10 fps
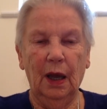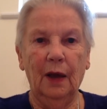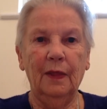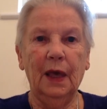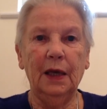
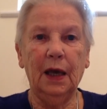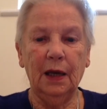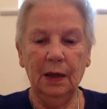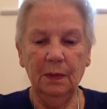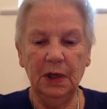And they
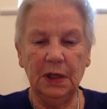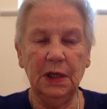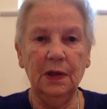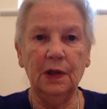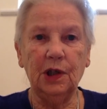came to see
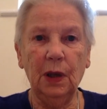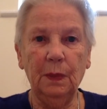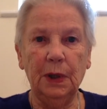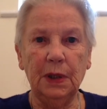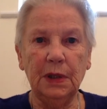the
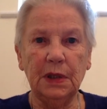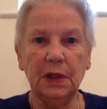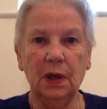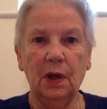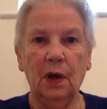shepherds
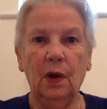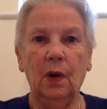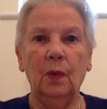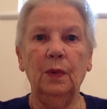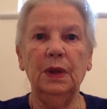
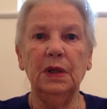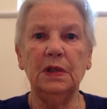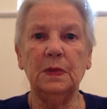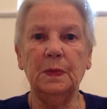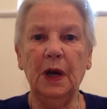with a
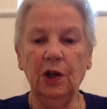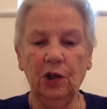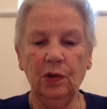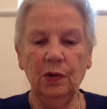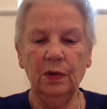
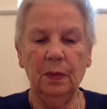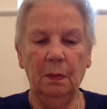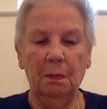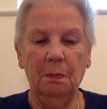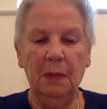special
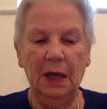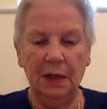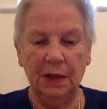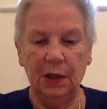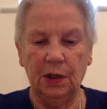
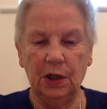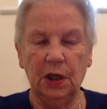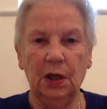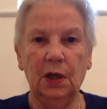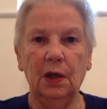message
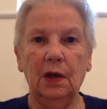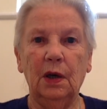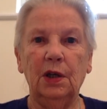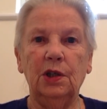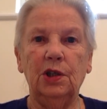
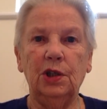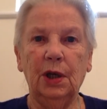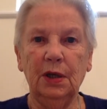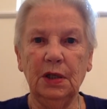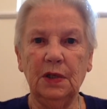
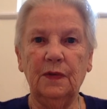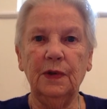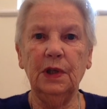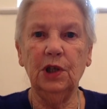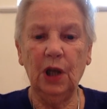just for
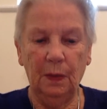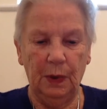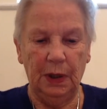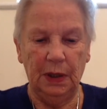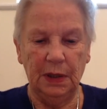the
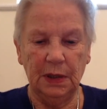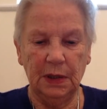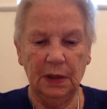shepherds.